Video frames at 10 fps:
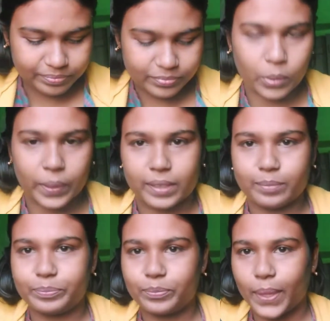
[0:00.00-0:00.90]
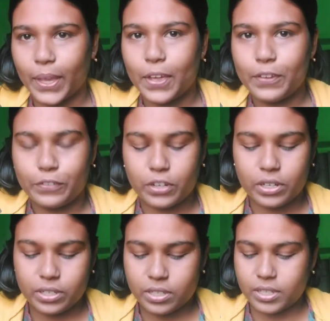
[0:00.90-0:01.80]
Okay.
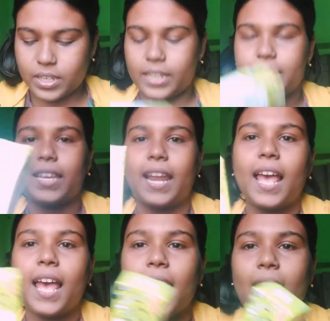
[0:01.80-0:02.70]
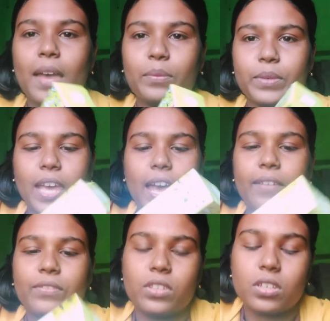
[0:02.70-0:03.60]
First, we have
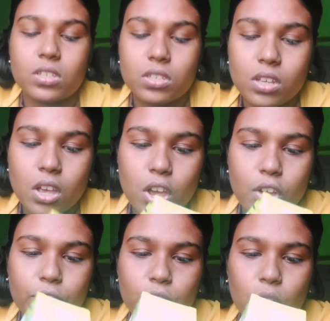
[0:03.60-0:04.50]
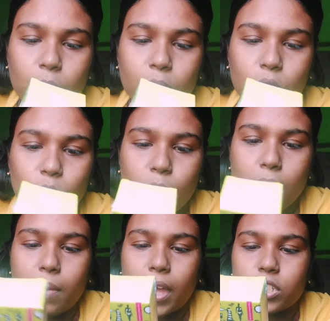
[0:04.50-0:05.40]
this from Aroma
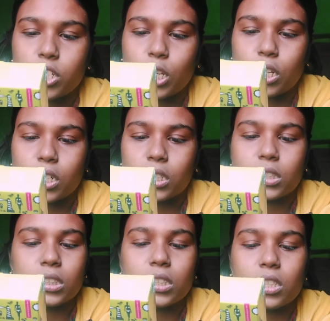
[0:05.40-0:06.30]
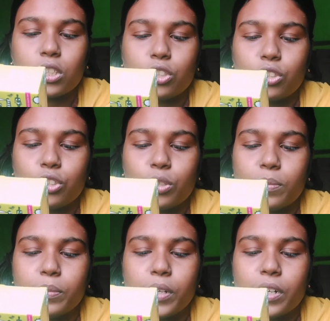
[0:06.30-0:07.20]
Magic
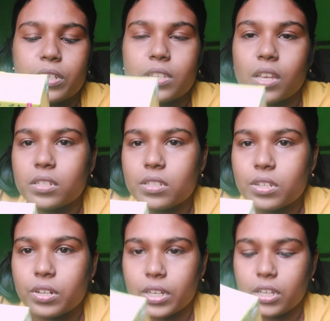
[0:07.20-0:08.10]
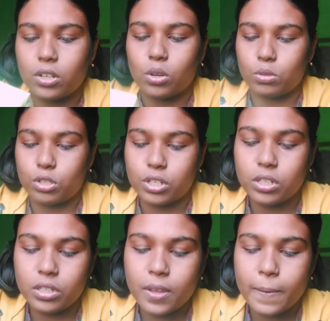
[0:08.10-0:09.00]
Cucumber Sunscreen Lotion,
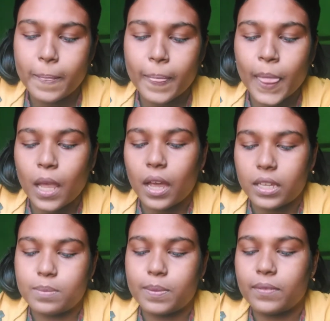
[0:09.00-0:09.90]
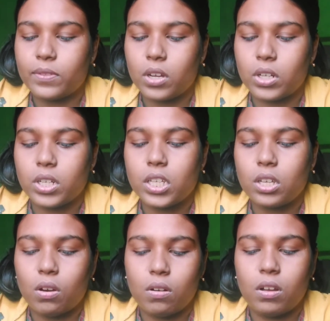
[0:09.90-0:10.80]
SPF 30,
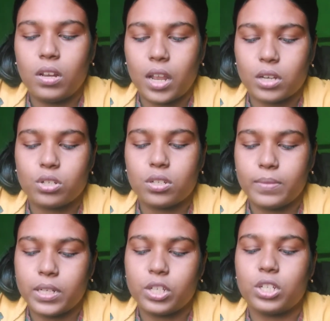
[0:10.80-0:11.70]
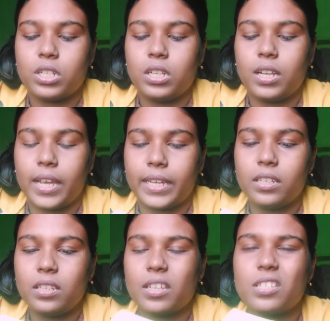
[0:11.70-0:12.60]
all natural mineral
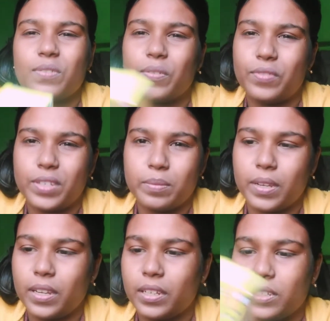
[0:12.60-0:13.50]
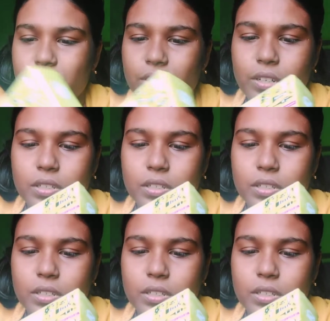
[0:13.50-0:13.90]
line. It's 50 milliliter.